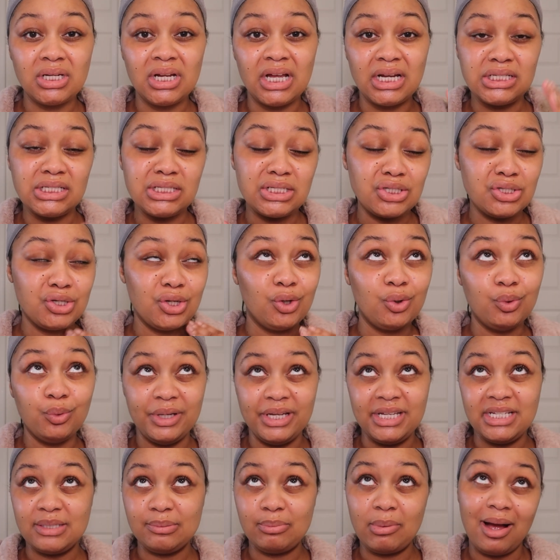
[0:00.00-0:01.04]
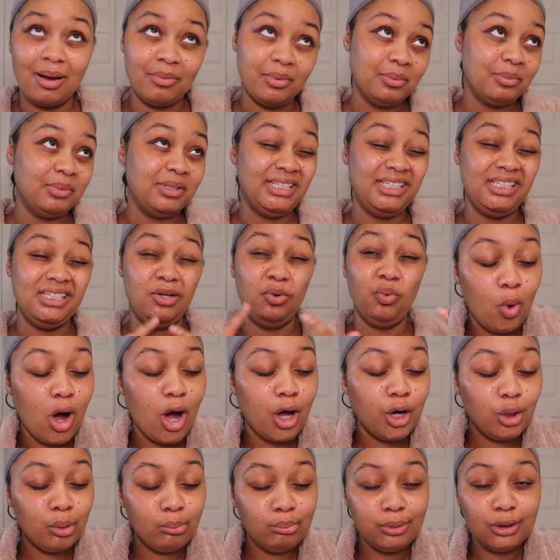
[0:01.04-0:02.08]
I just know it's probably
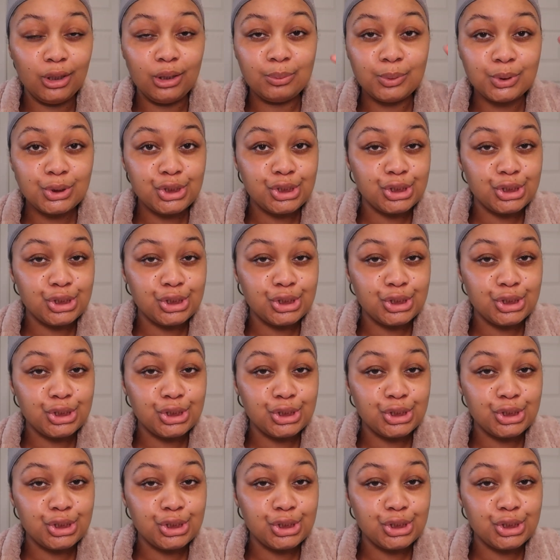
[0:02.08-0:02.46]
water, blubber,